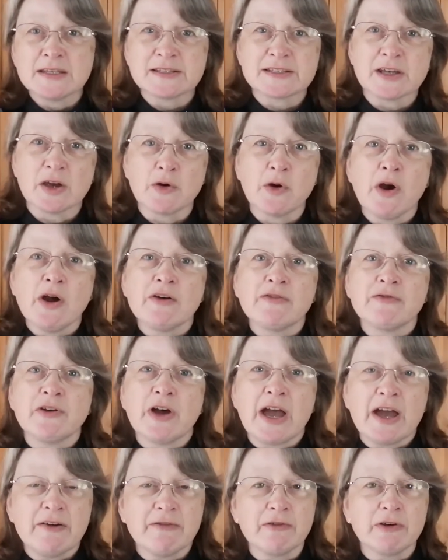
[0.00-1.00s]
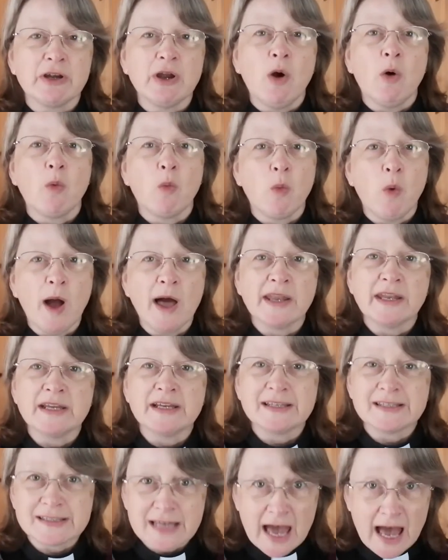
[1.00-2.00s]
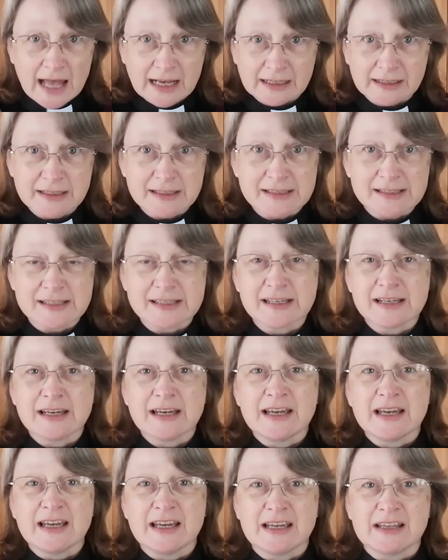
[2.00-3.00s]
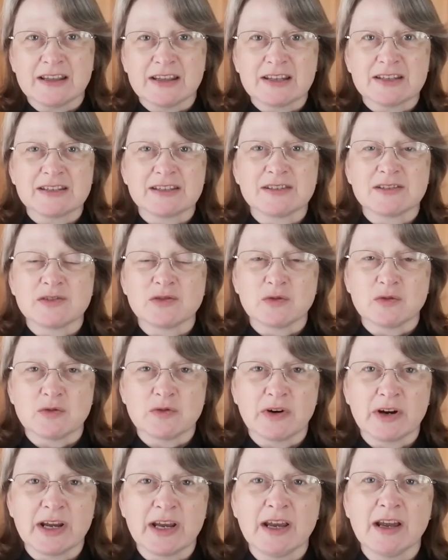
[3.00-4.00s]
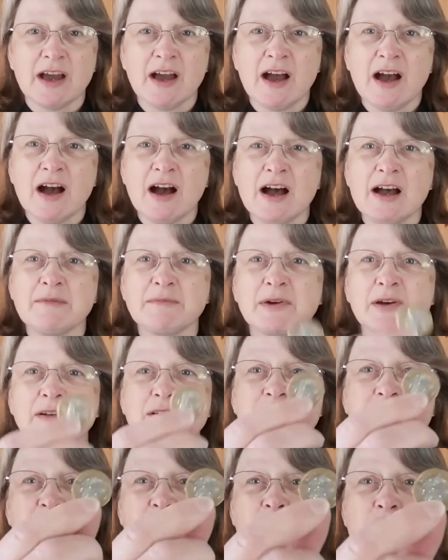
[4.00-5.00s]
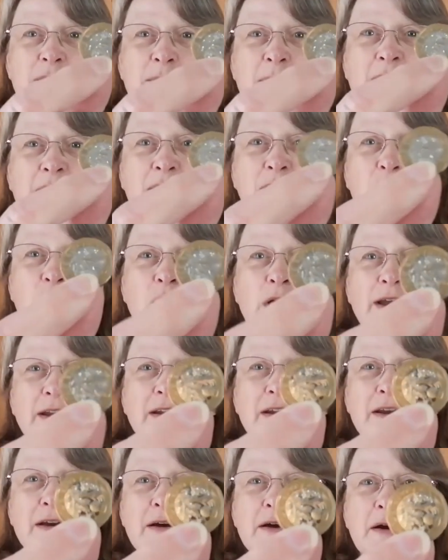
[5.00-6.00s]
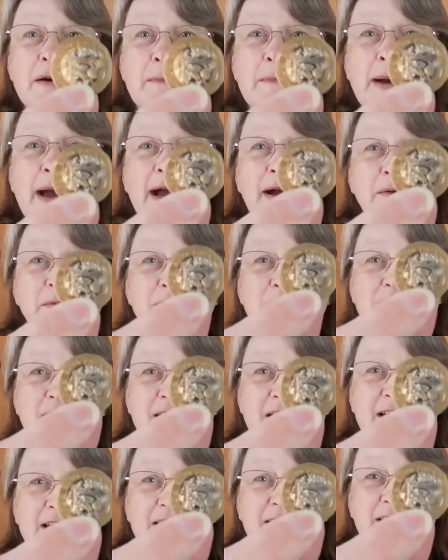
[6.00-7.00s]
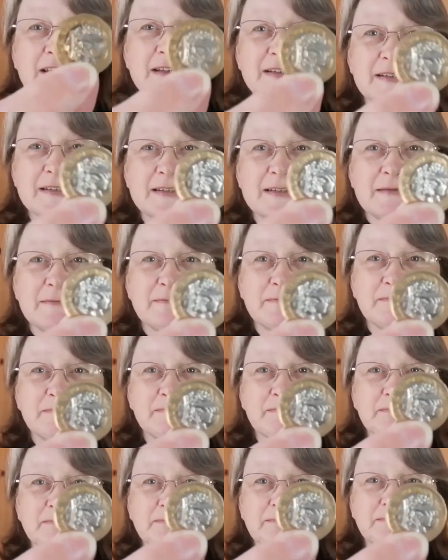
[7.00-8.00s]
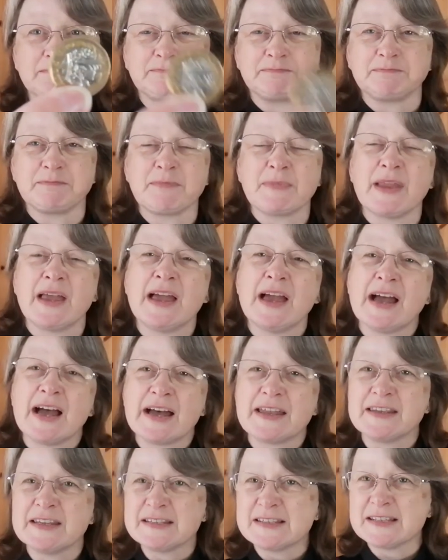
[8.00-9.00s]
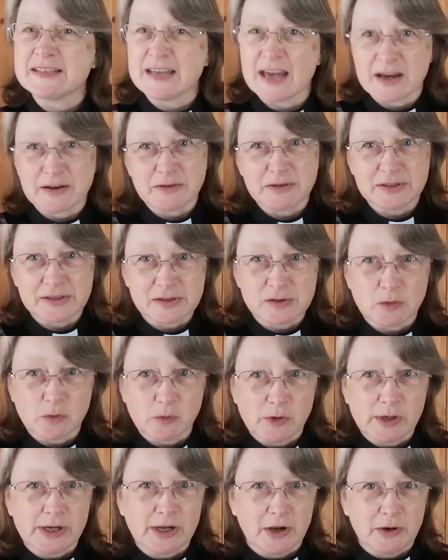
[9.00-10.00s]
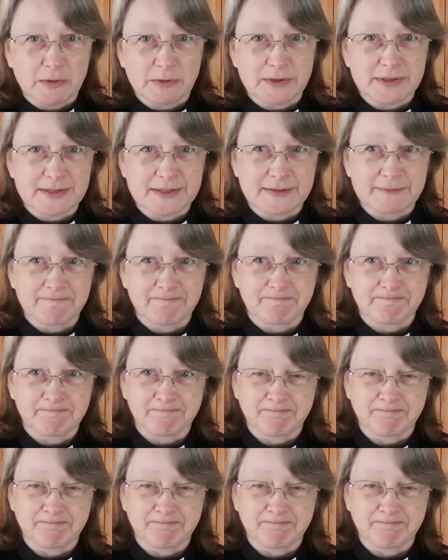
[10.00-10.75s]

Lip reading: So for every one talent in the story, I'm going to talk about £1 like this. And this is how the story goes.